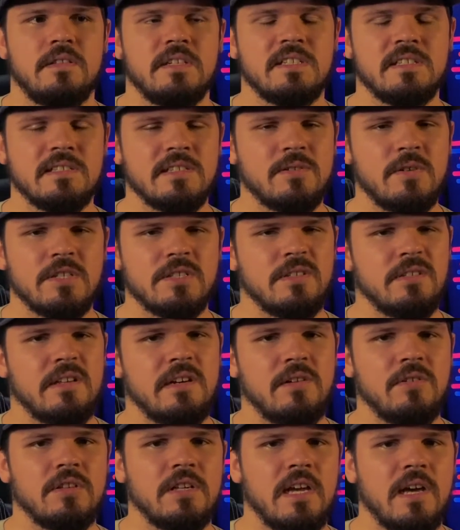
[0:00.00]
This is a question that
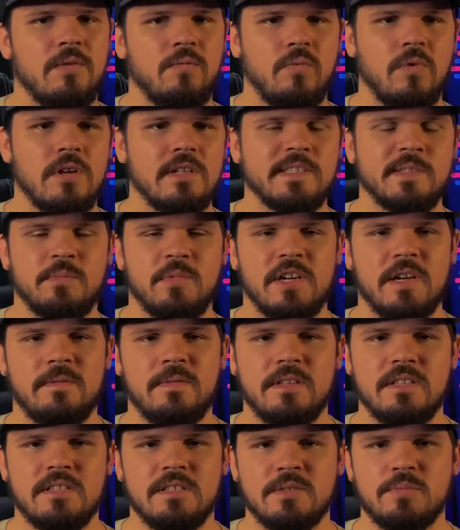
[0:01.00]
I only had once, but I
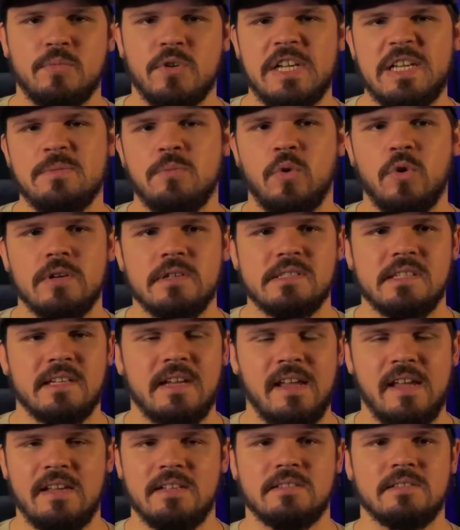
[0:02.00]
feel that it's pretty important
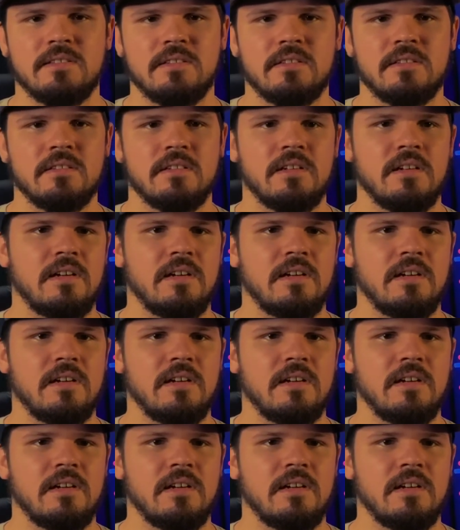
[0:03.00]
to answer